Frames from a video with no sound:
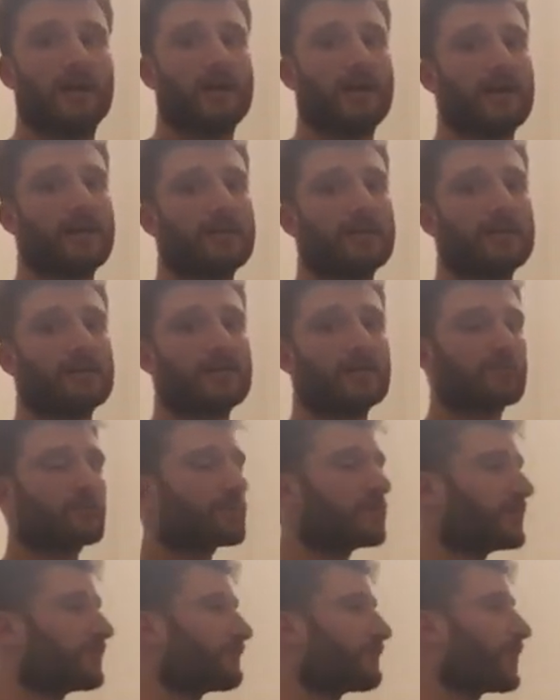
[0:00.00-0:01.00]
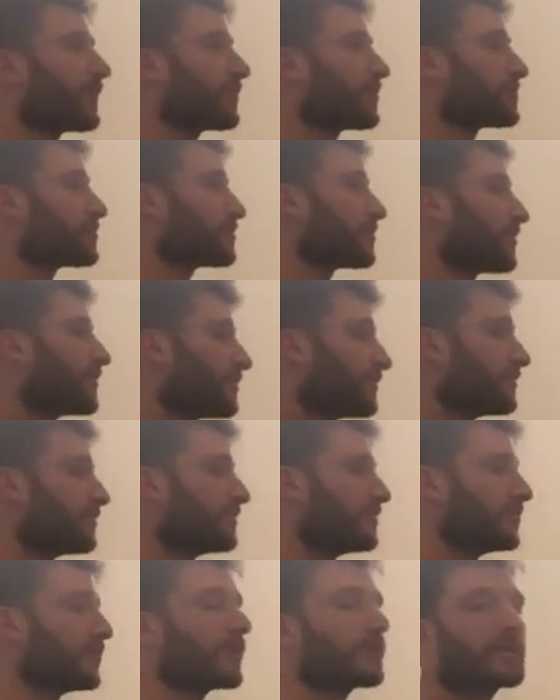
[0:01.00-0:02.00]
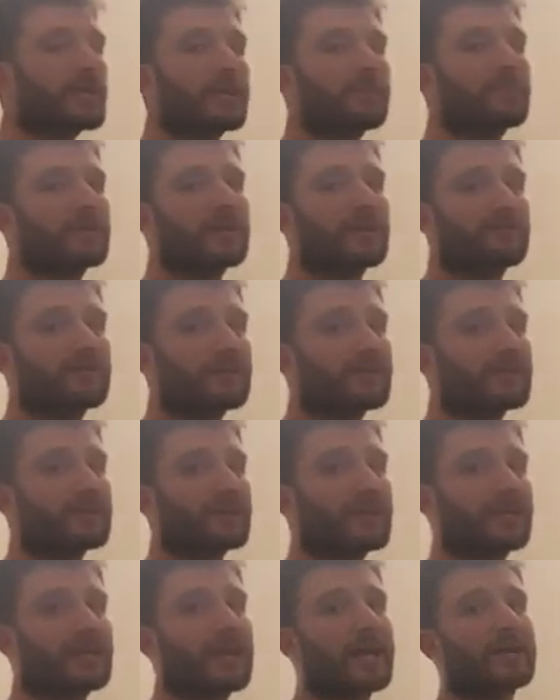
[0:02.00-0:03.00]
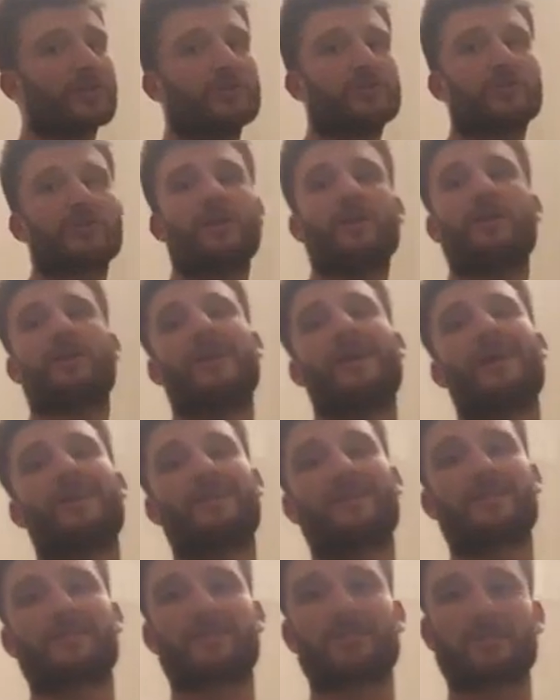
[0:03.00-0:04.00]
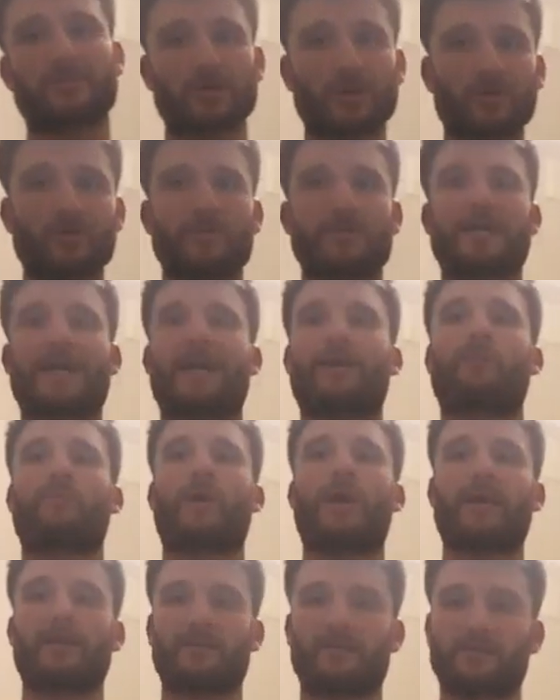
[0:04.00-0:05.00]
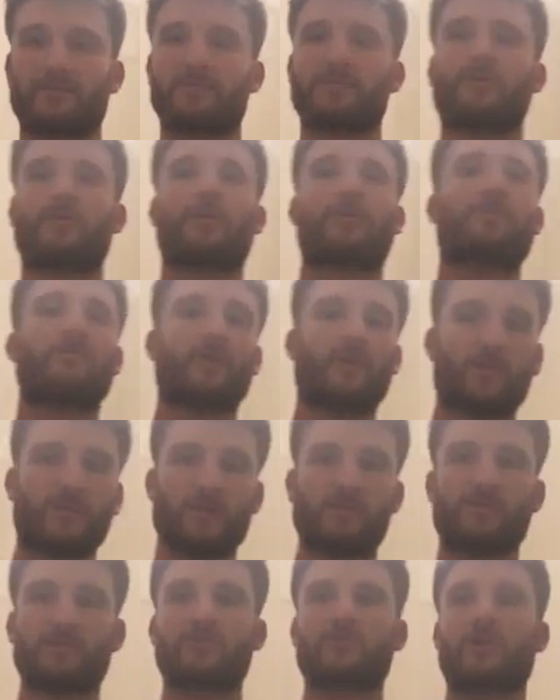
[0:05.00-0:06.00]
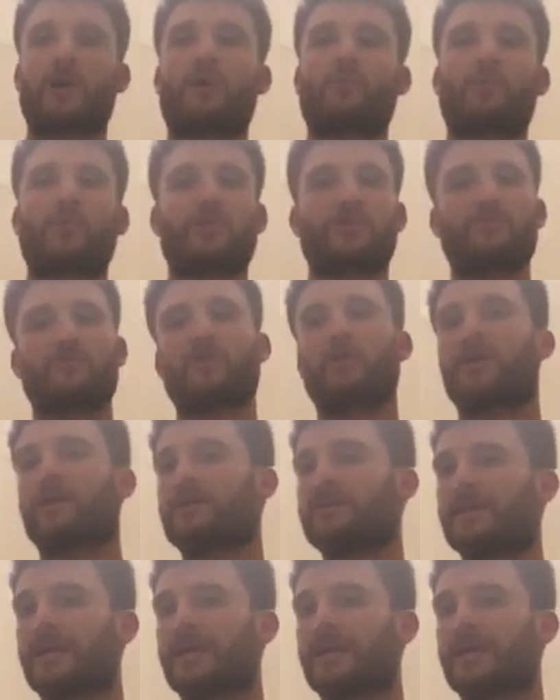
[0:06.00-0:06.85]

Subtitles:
and then just really focus on keeping everything engaged, and then slowly add weight. And over time, once you've got it